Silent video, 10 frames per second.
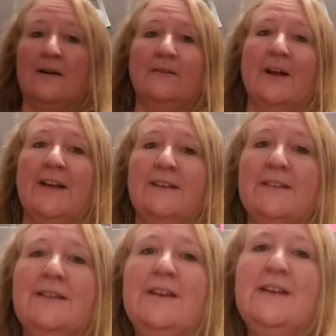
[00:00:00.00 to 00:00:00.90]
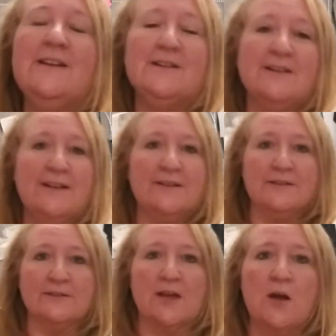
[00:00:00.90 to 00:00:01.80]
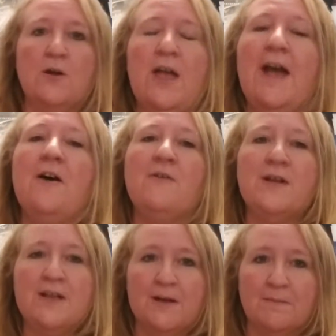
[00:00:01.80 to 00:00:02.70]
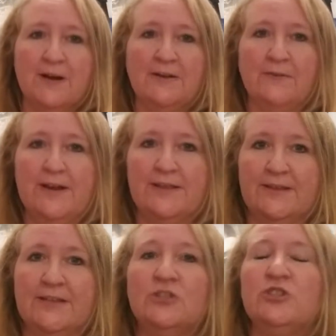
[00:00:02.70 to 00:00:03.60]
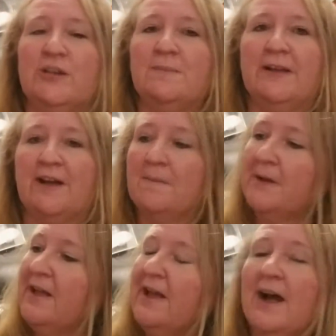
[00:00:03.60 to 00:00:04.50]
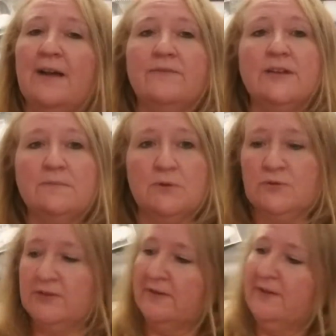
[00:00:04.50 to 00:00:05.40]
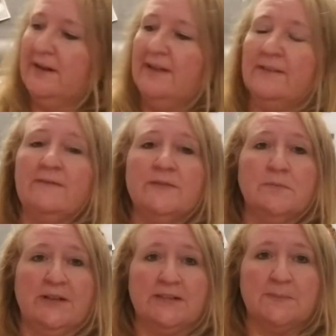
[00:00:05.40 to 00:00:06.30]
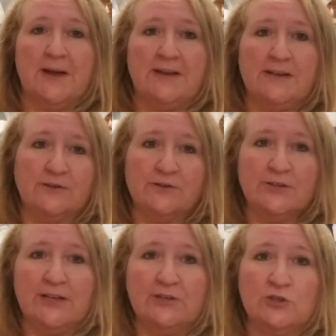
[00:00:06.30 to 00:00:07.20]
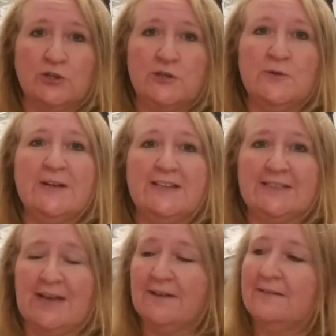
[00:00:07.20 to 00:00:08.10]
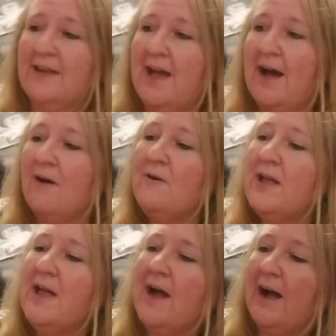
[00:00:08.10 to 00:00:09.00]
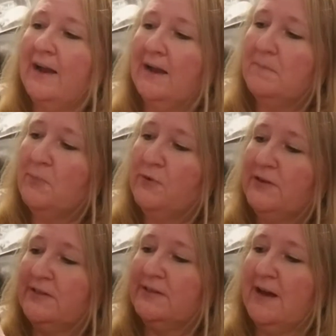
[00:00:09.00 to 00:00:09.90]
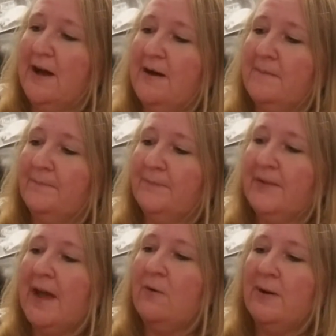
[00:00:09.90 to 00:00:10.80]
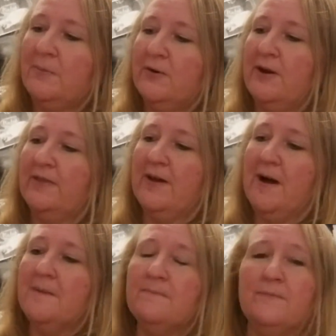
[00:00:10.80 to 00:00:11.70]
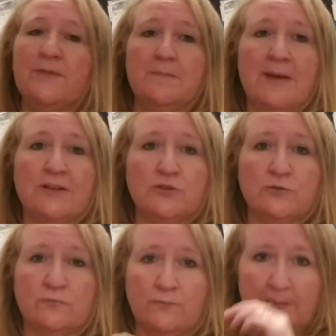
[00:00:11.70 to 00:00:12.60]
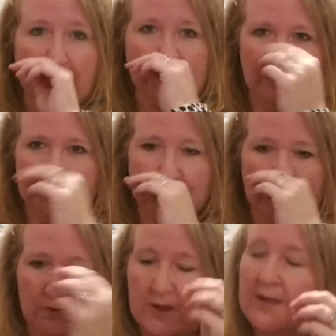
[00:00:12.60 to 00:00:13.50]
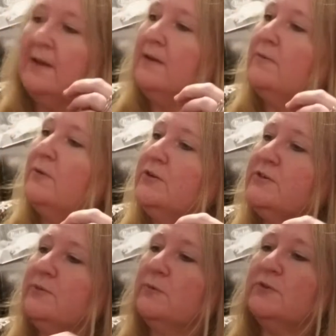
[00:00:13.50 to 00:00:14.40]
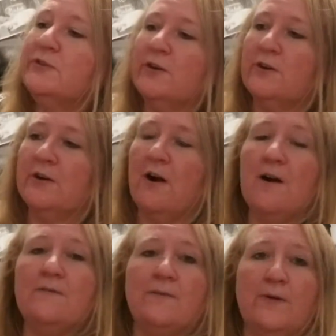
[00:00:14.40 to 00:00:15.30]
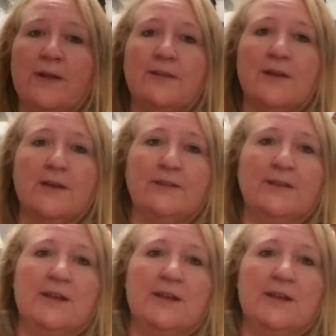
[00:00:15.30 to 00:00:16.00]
right, here is how my wreath is shaping up. I've done most of it. I left a blank spot here so I can show you exactly how I put on the mesh ribbon. So first we'll start off with the